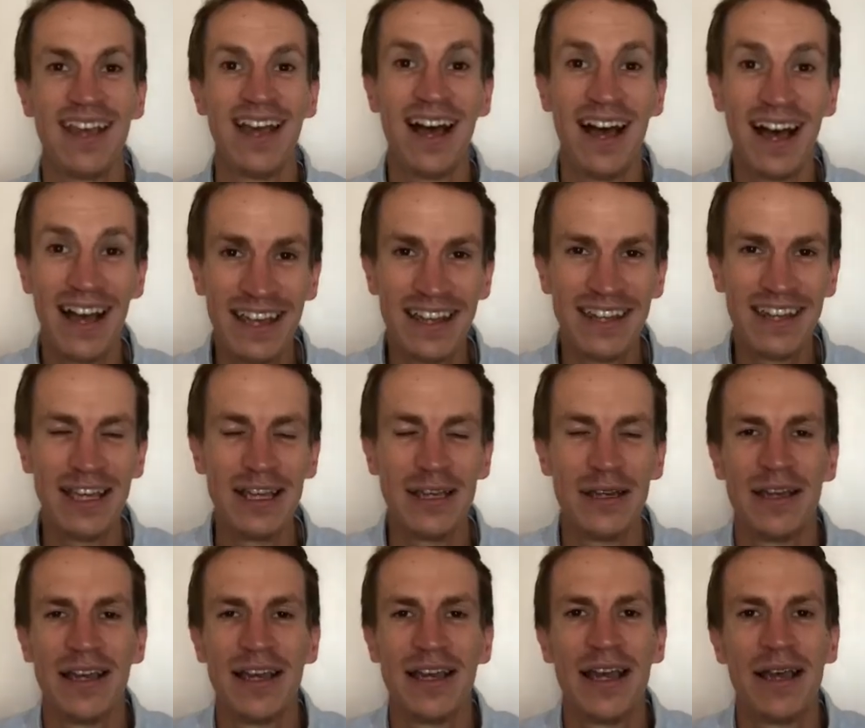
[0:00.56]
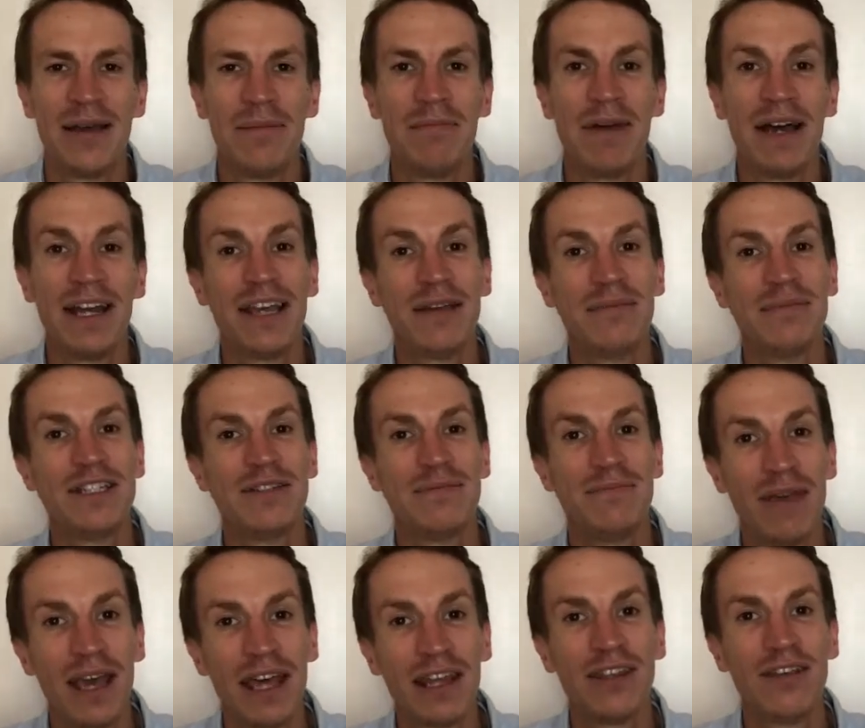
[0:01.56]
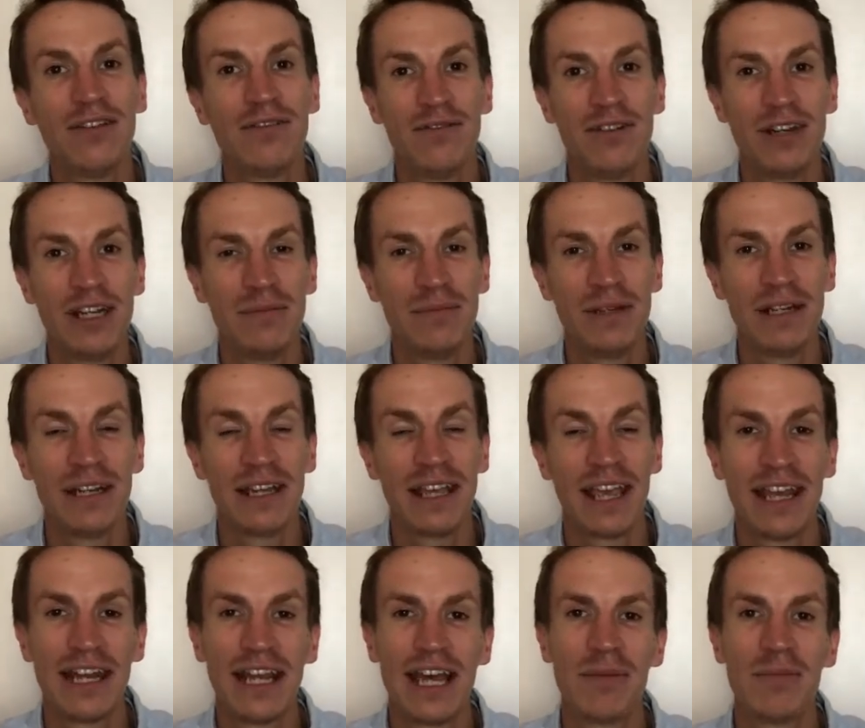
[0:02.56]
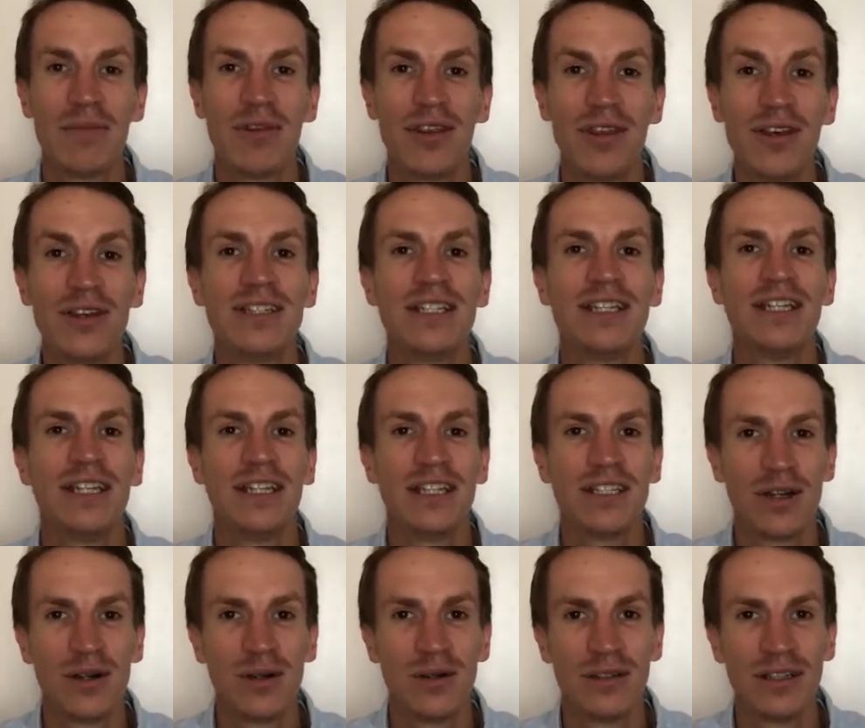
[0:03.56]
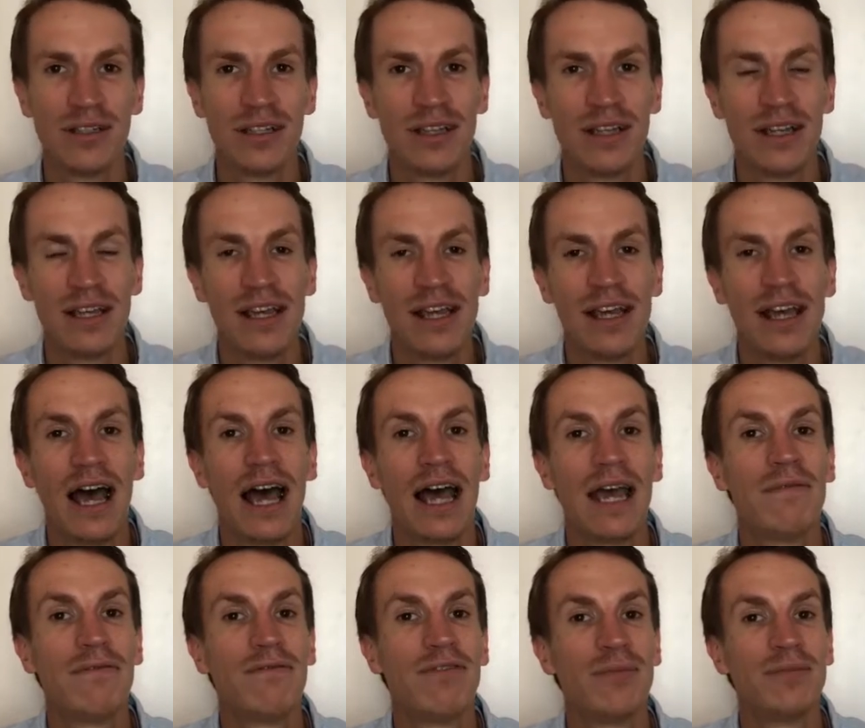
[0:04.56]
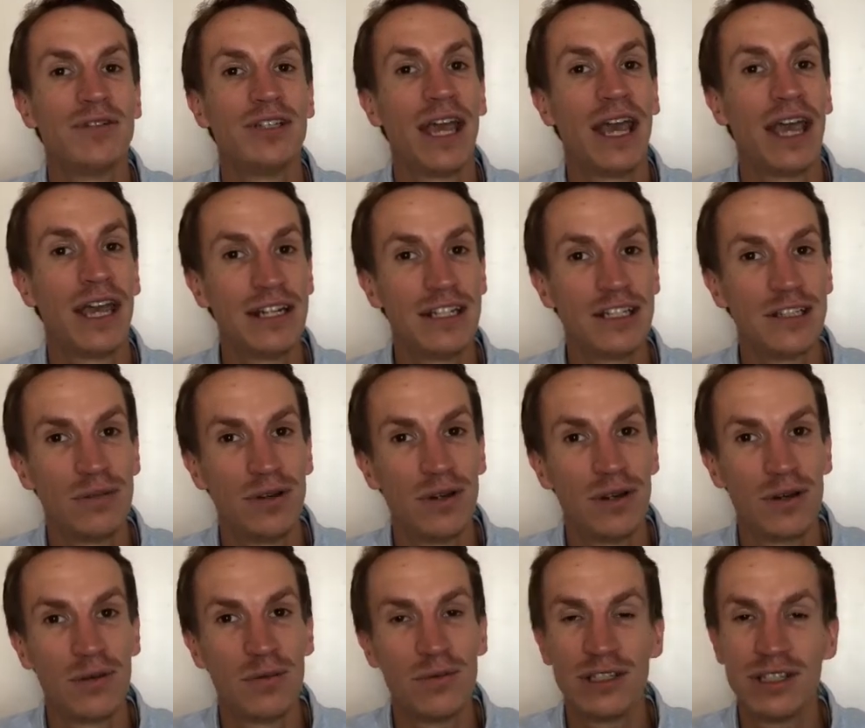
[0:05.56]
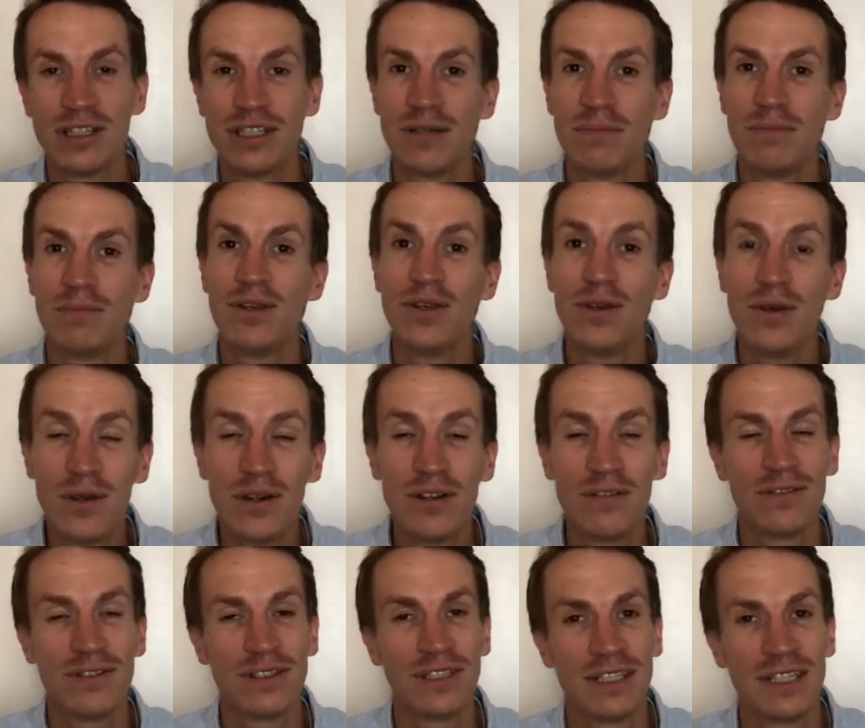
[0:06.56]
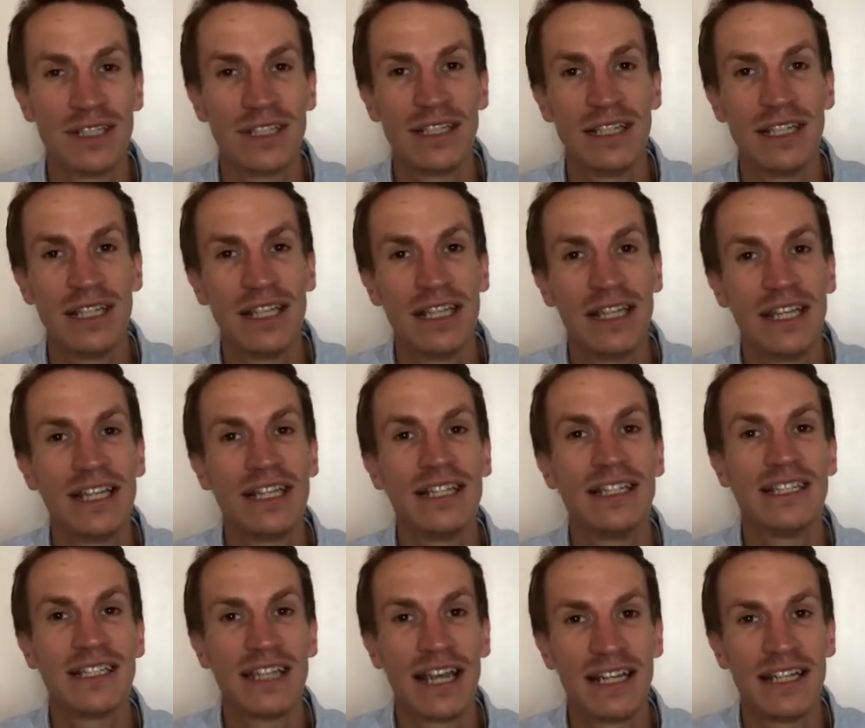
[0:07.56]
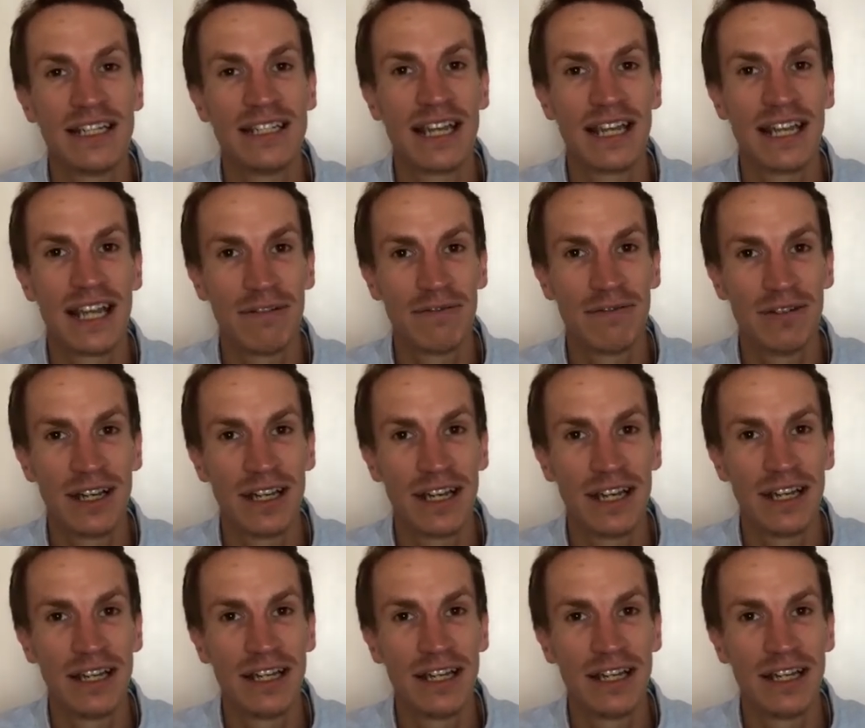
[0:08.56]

Hi there, my name is Matthew Friedman and I'm 30 years old. I am from Johannesburg, which is a beautiful city in sunny South Africa.